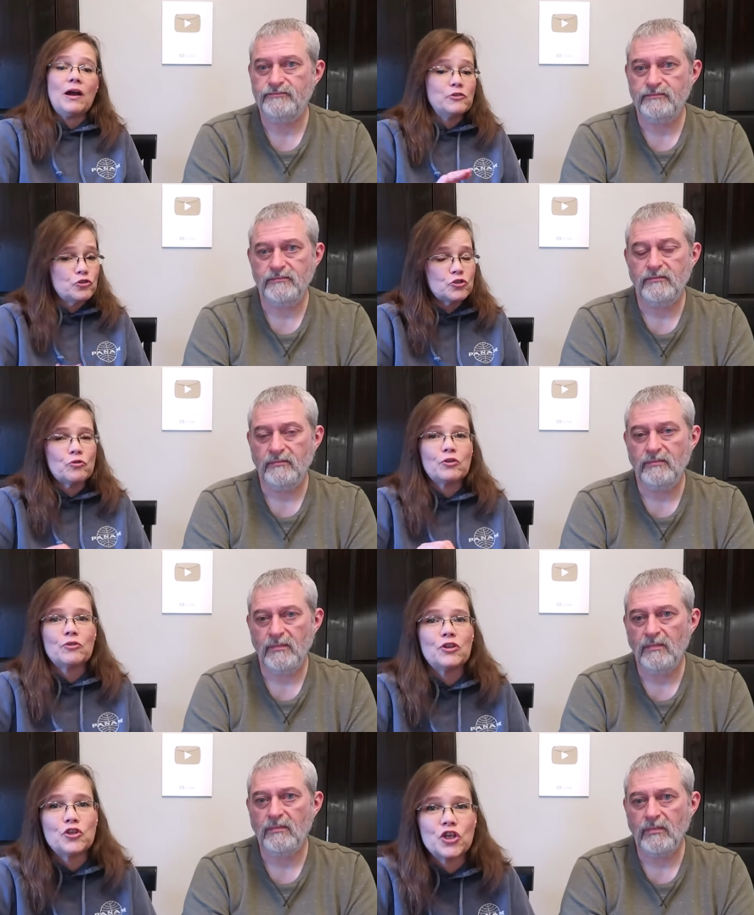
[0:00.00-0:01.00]
Speaker 1: I'd just
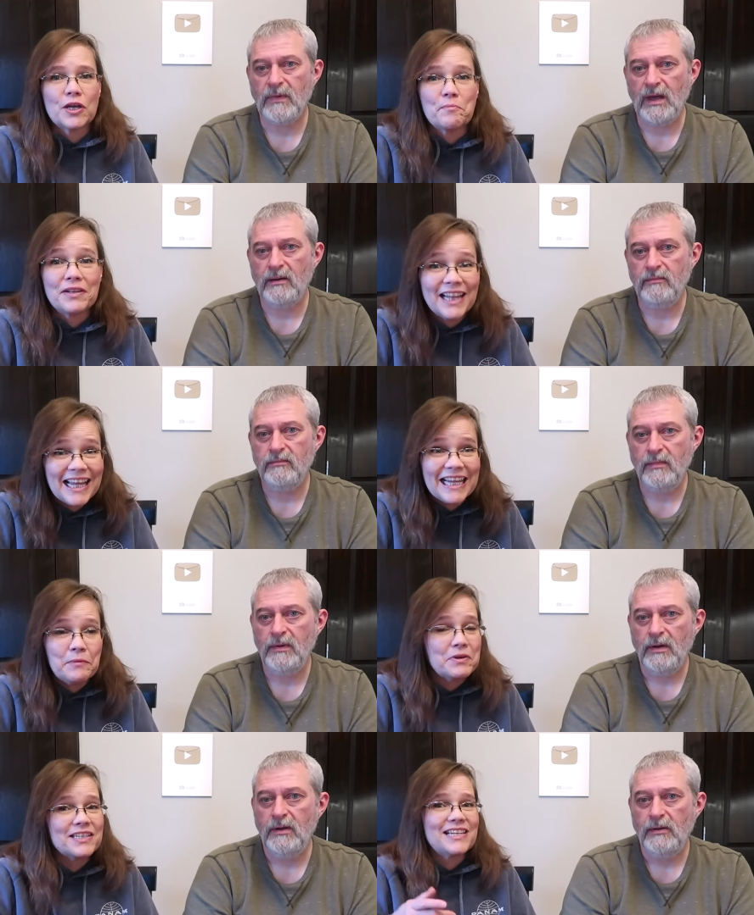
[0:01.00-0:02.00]
rather eat the chicken yeah.
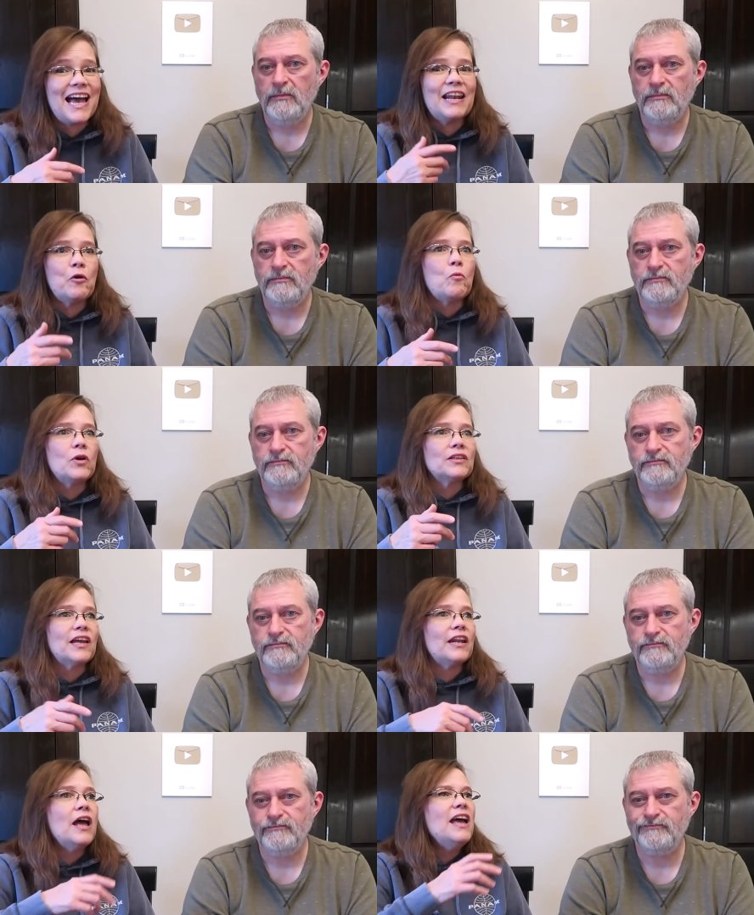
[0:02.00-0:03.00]
plain because I don't
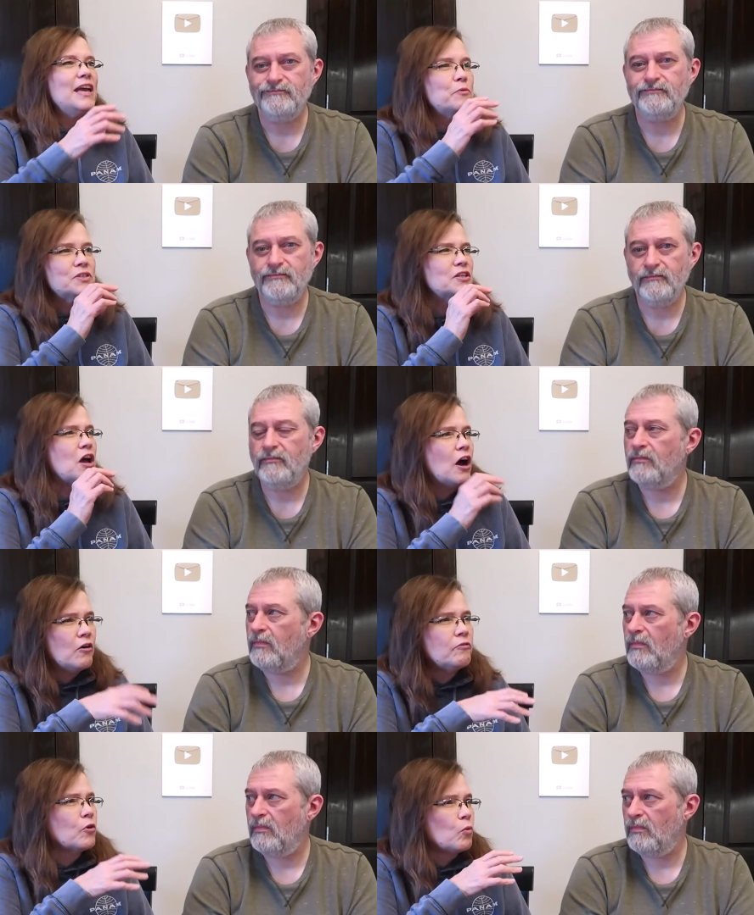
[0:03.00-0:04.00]
want that. It was an
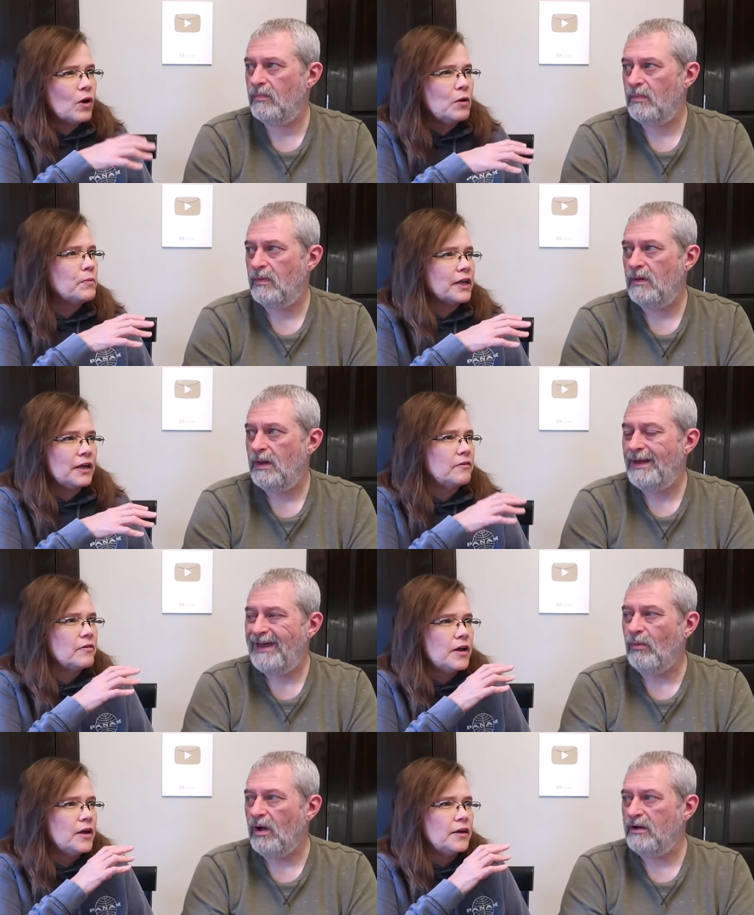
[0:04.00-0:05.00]
overwhelming
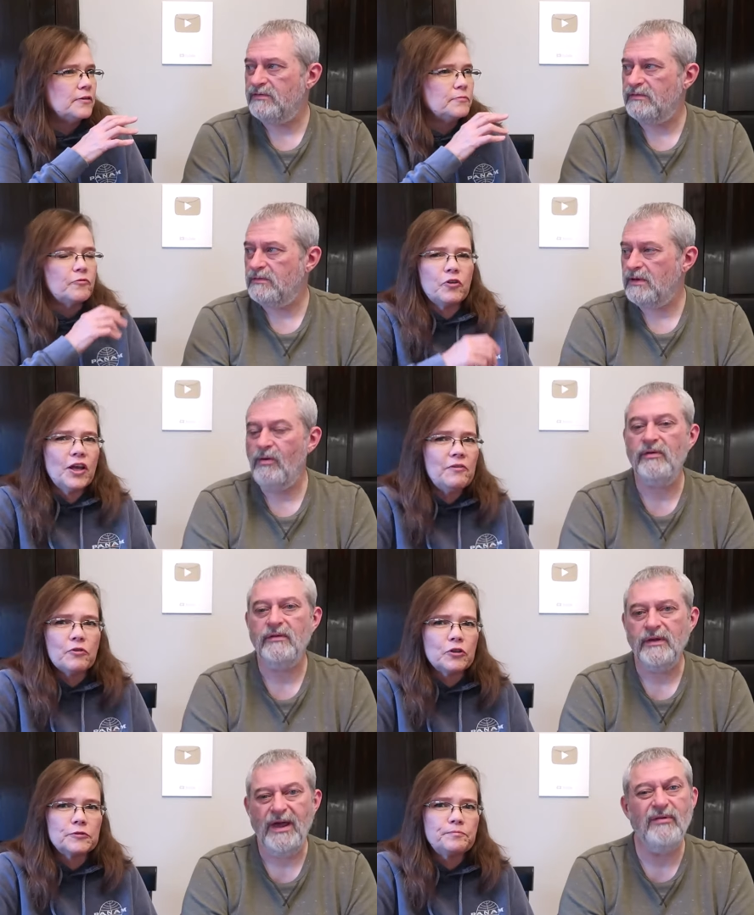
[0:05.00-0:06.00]
it was. Uh,
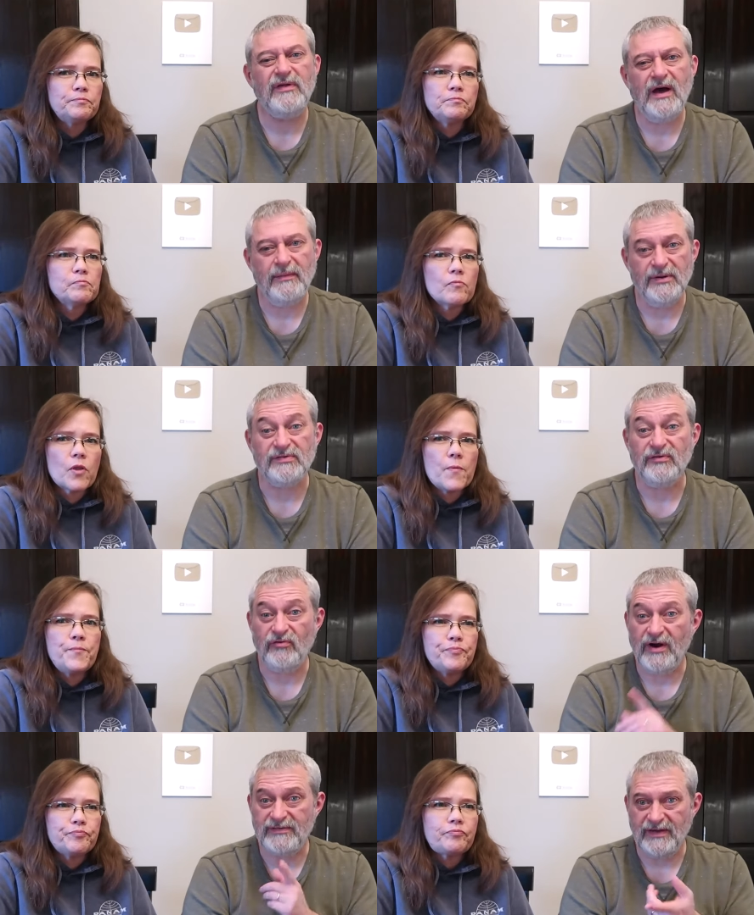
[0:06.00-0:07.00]
flavor.
Speaker 2: It, it was a honey
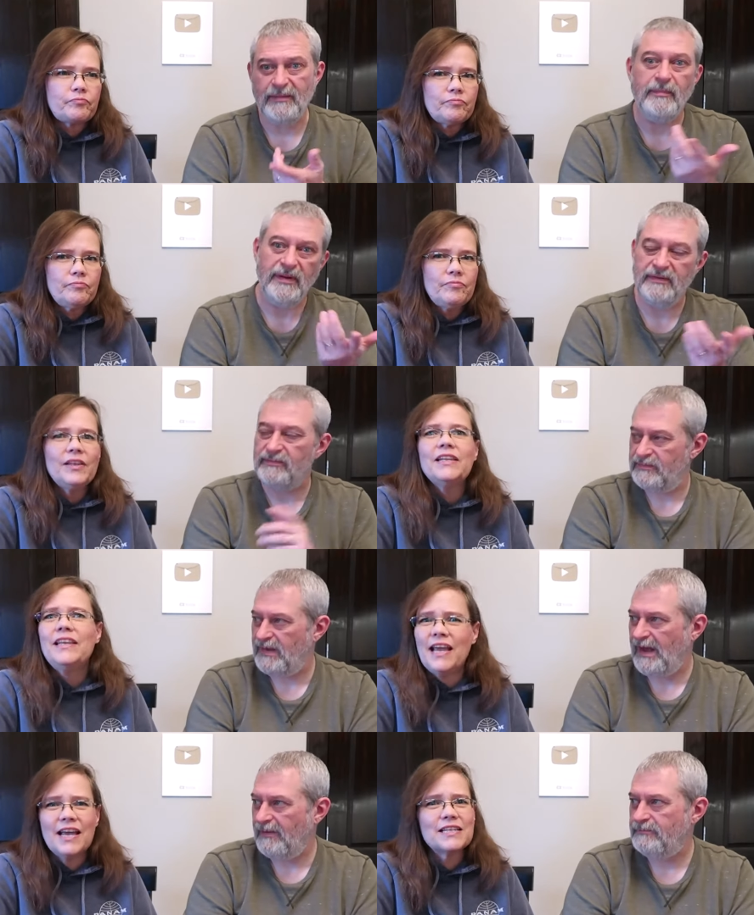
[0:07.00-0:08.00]
mustard dressing, but
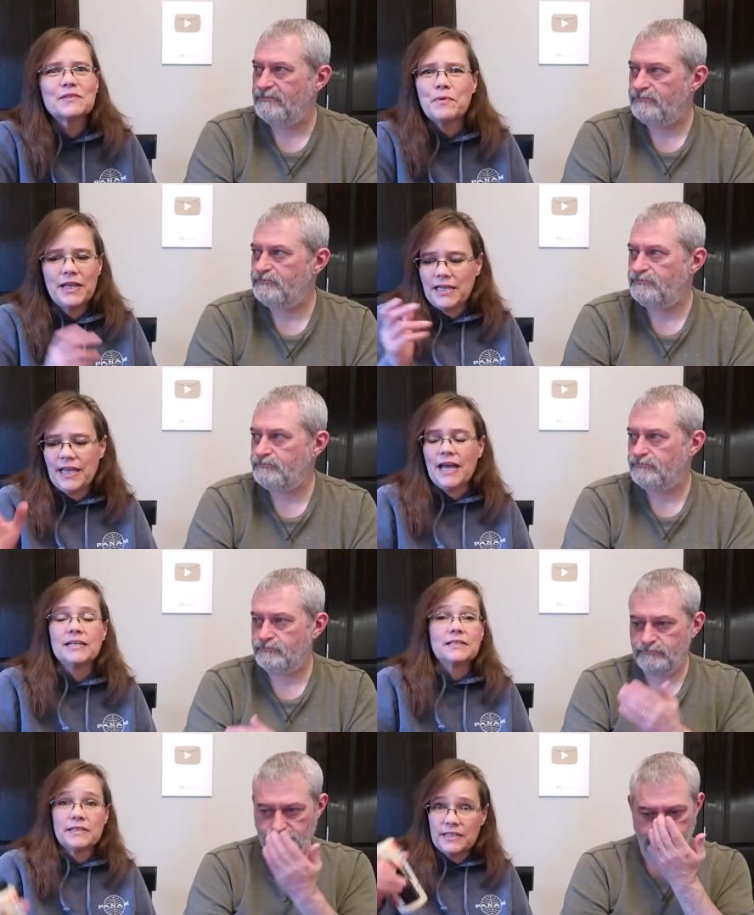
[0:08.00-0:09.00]
Speaker 1: yeah. Yes, but
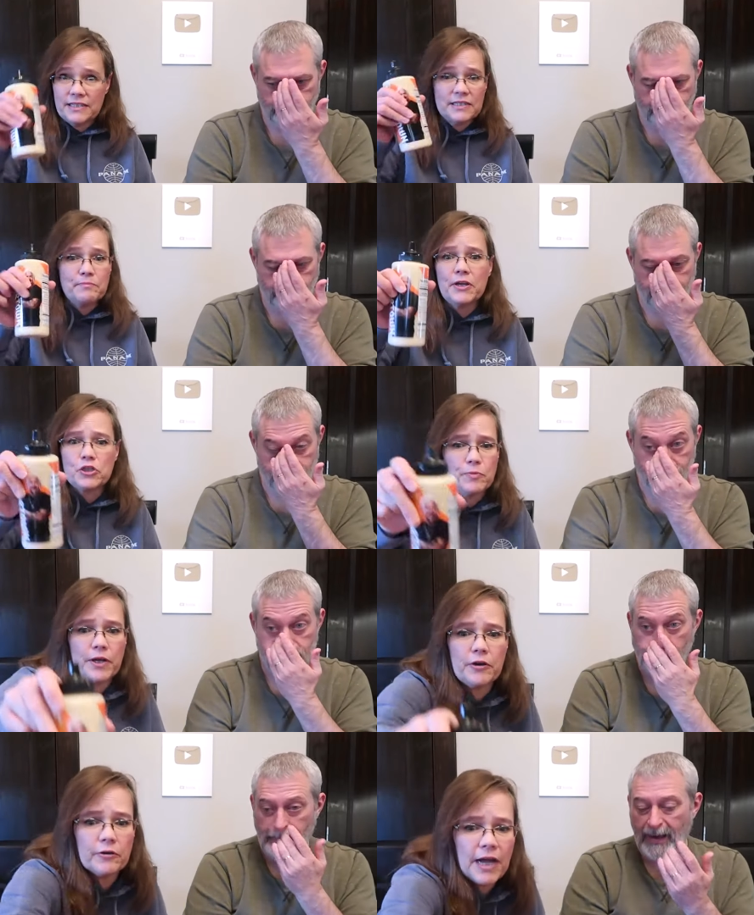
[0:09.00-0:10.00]
yes, this is much
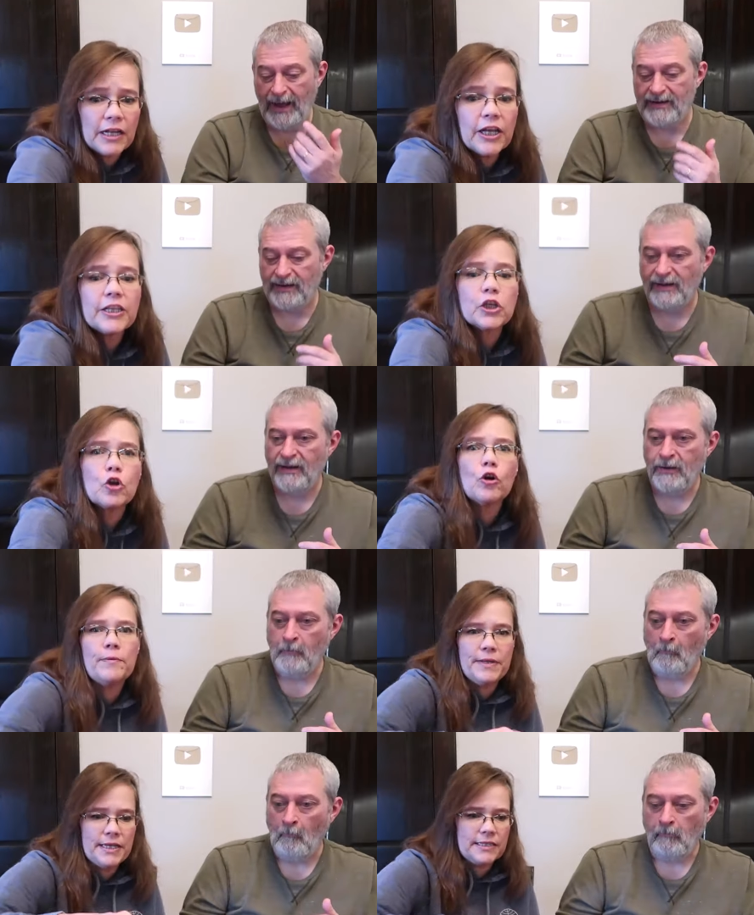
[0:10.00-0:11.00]
better. Yeah, I, I, like the
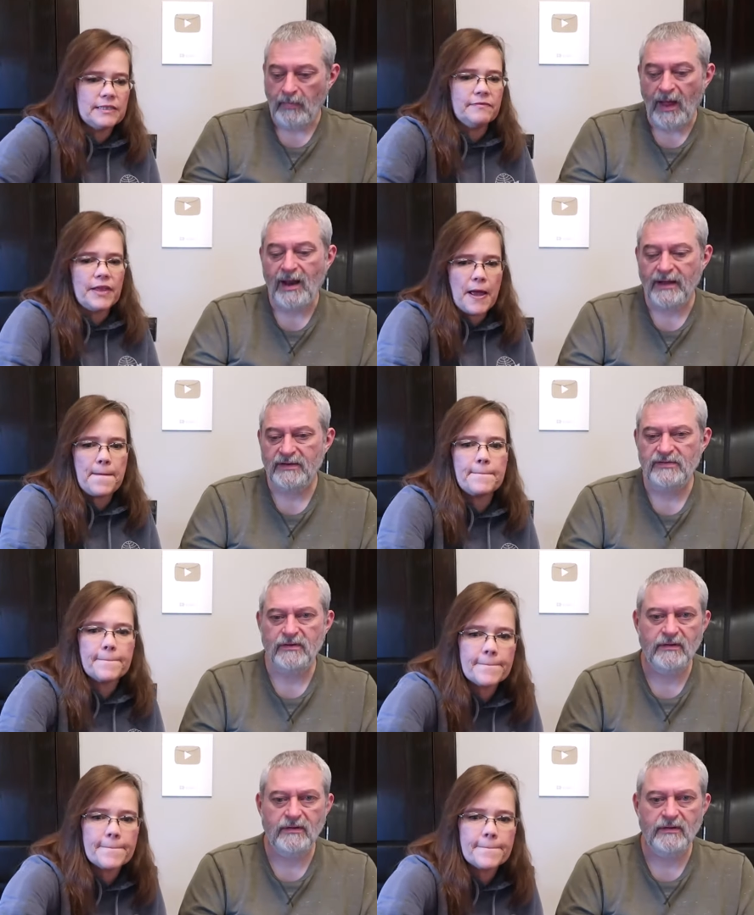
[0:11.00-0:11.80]
creaminess. of it. I like it
Speaker 2: too,